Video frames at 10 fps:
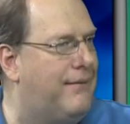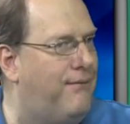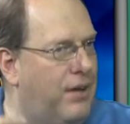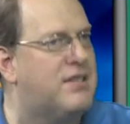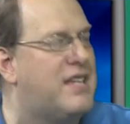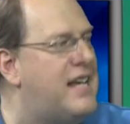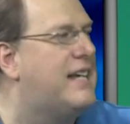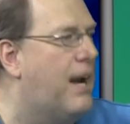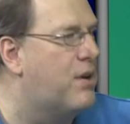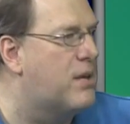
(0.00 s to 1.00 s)
feels the need to
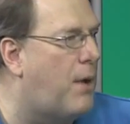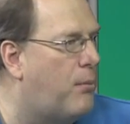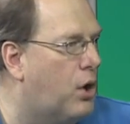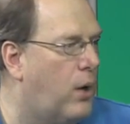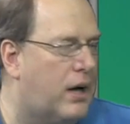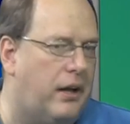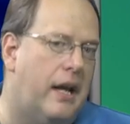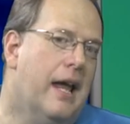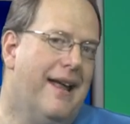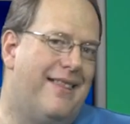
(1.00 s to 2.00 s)
get rid of the ball more quickly.
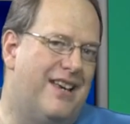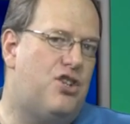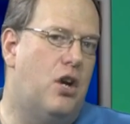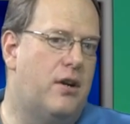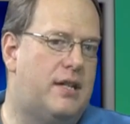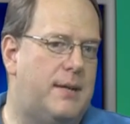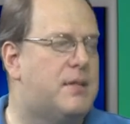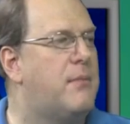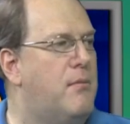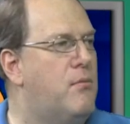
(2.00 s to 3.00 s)
This year, he seems
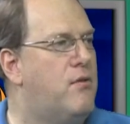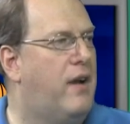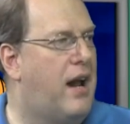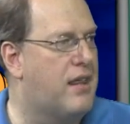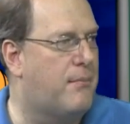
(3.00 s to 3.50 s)
to be moving out of the